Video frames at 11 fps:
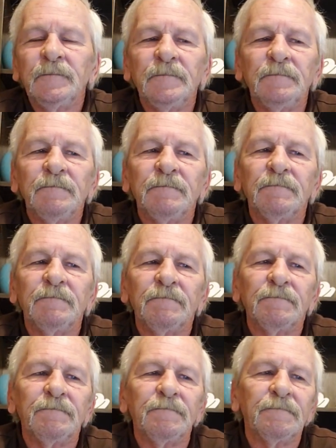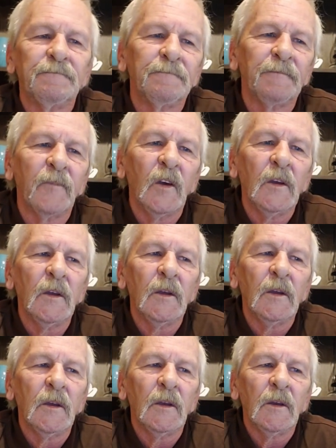
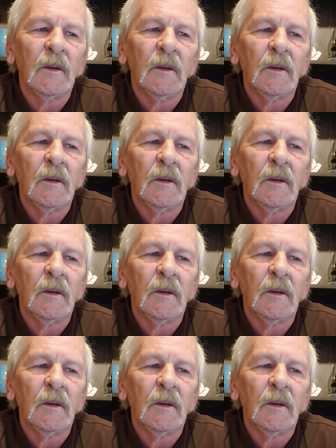Nothing is said.